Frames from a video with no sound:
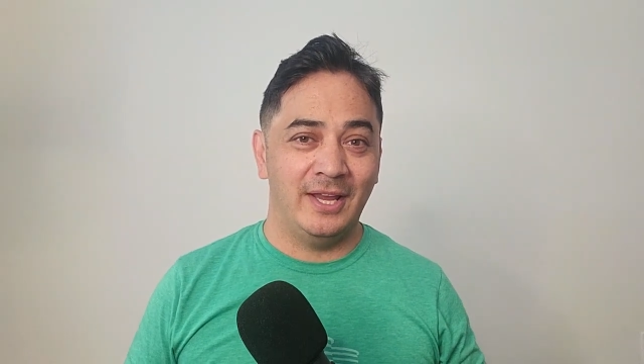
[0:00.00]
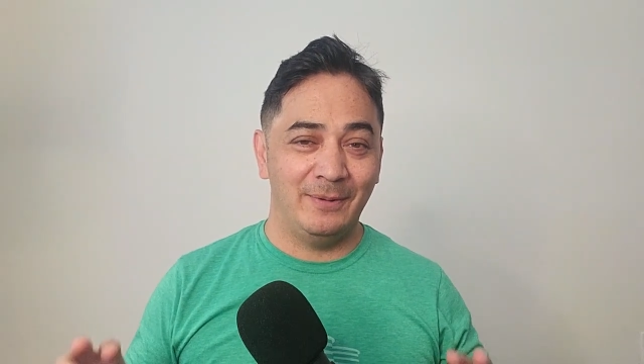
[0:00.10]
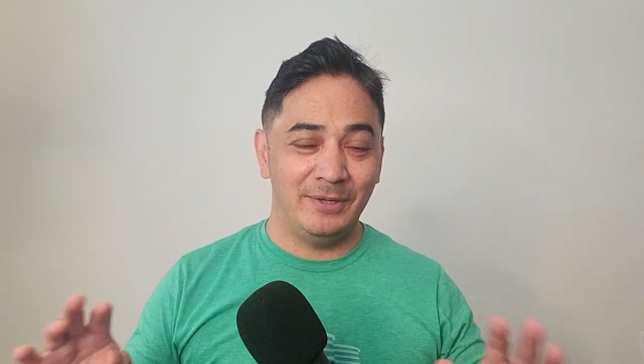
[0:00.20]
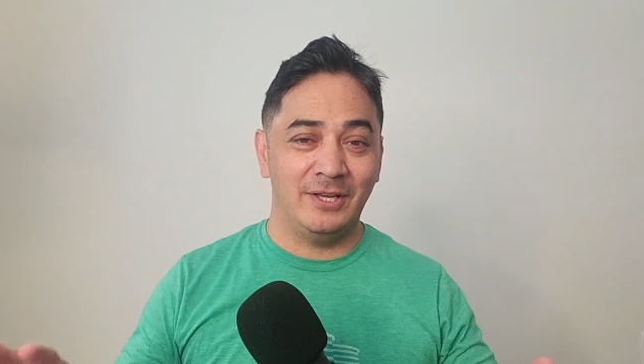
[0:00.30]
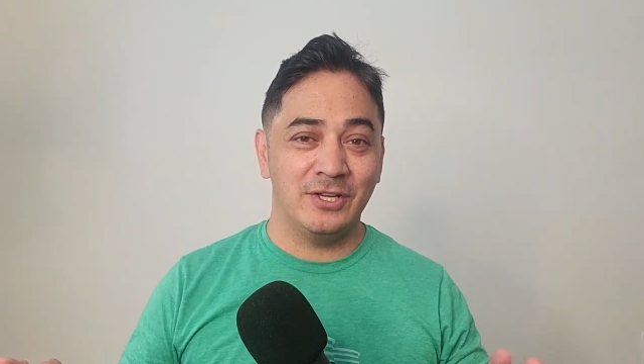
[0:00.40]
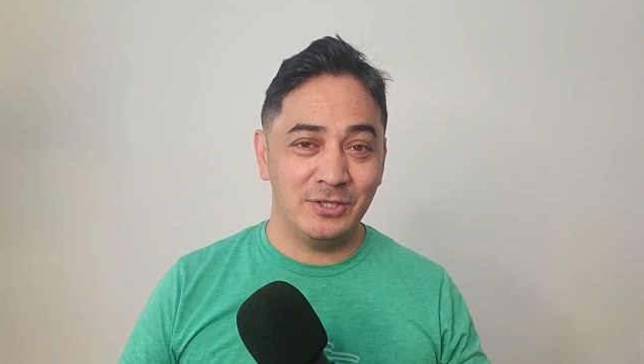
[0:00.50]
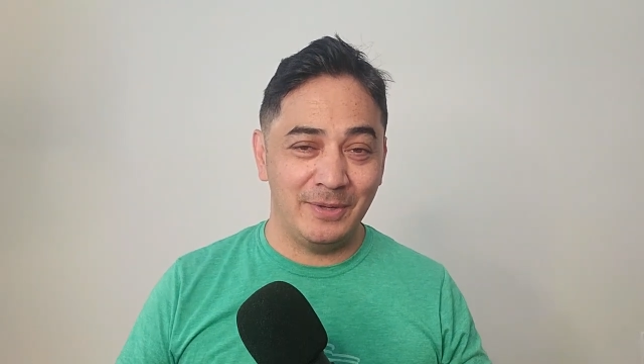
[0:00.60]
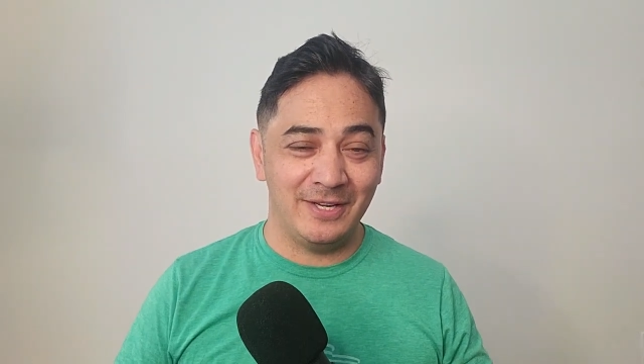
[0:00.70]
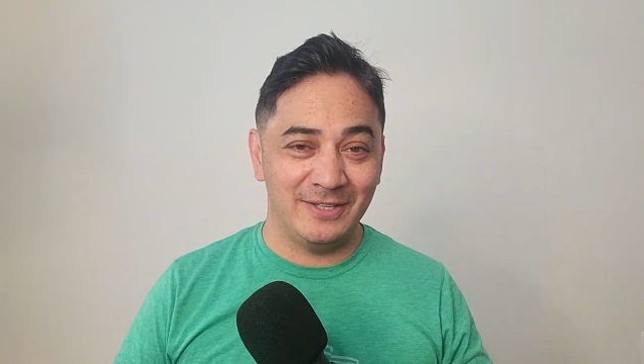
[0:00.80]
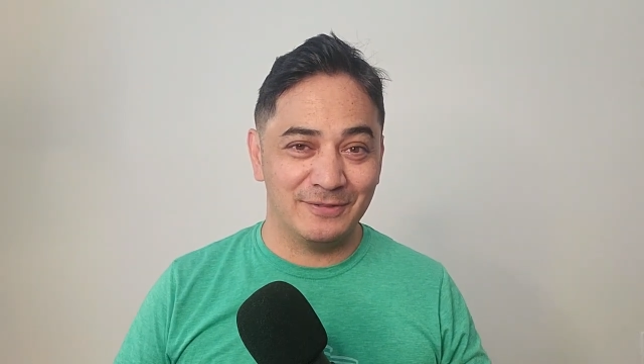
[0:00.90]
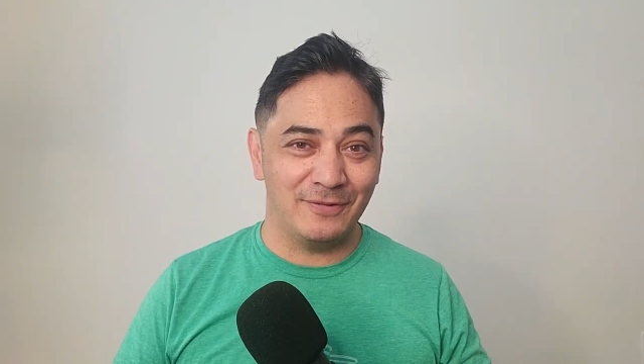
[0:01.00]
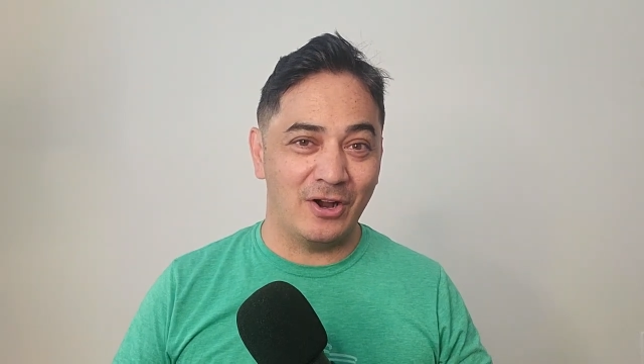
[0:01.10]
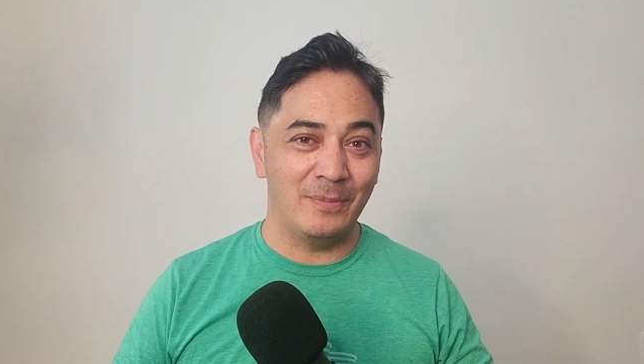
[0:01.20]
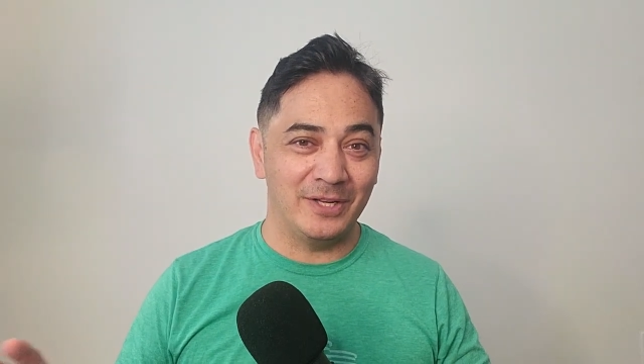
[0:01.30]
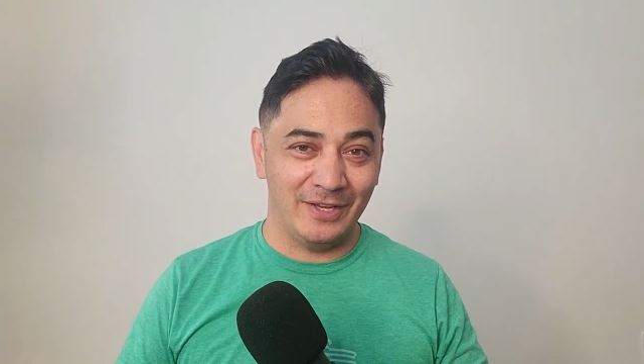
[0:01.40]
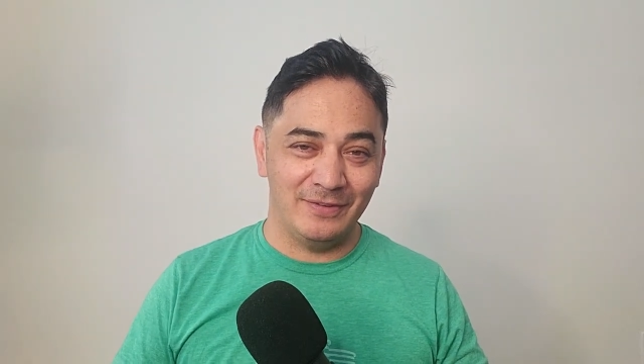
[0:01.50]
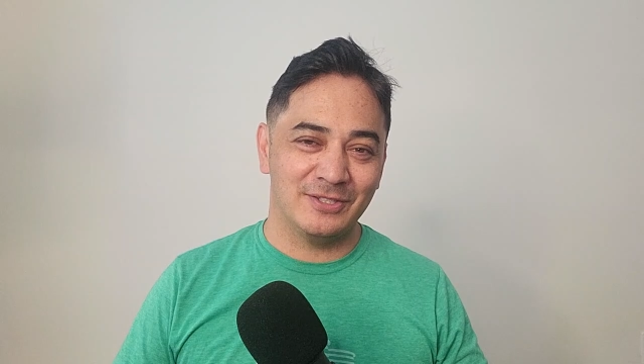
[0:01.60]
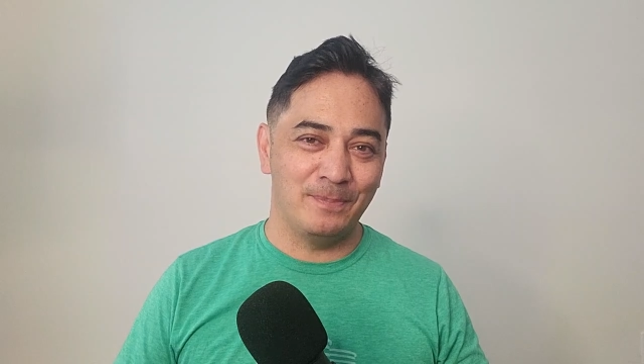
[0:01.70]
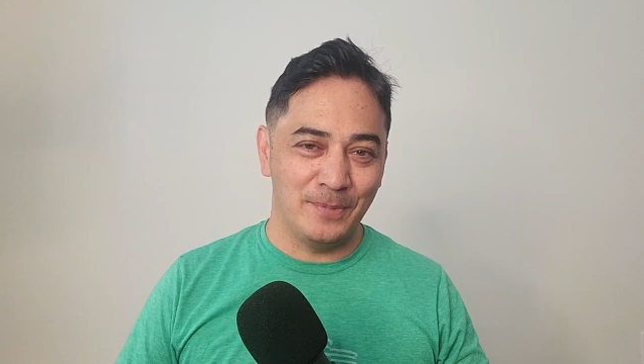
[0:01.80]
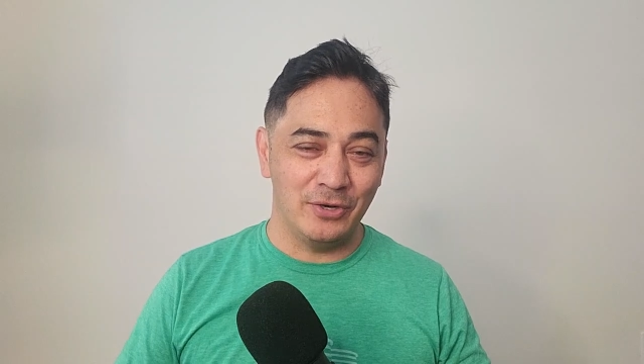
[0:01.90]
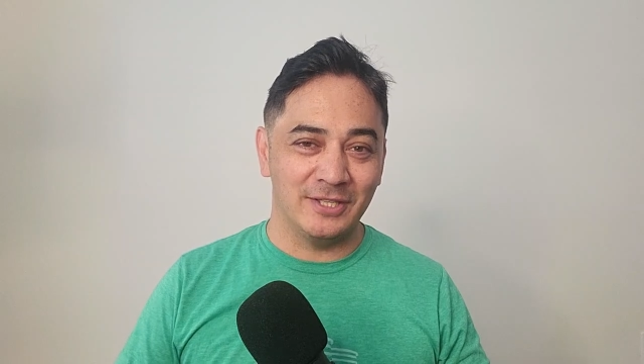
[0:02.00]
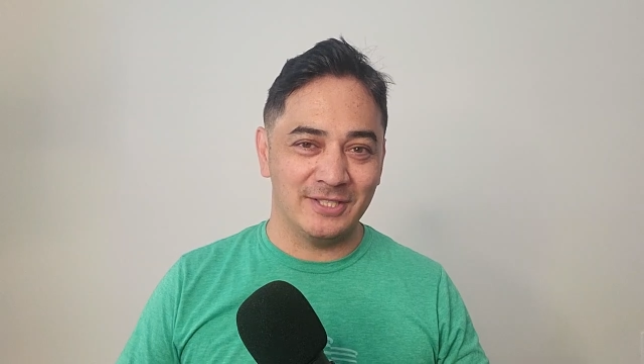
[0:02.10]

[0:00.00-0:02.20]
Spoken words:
And because you made it this far, I'm going to give you some bonus